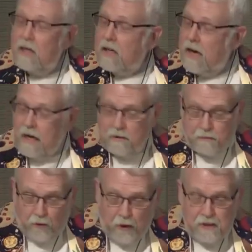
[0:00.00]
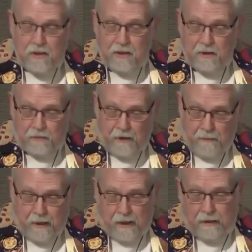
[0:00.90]
God's voice is
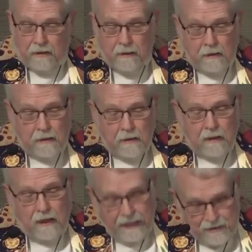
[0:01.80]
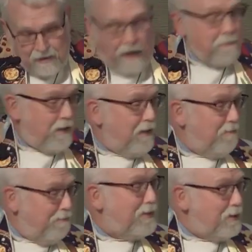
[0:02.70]
feminine. I can stop there,
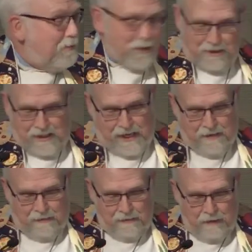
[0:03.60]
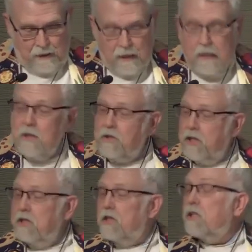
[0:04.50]
but there's more to say.
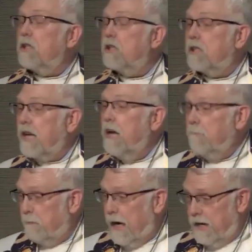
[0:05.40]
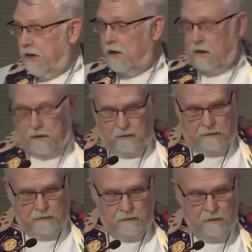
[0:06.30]
Jesus is sent by her
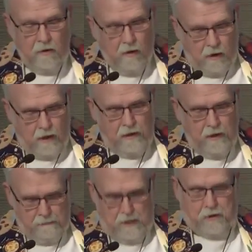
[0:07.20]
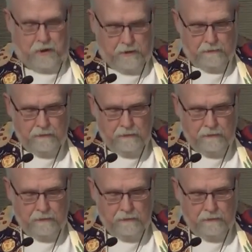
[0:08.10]
on a mission.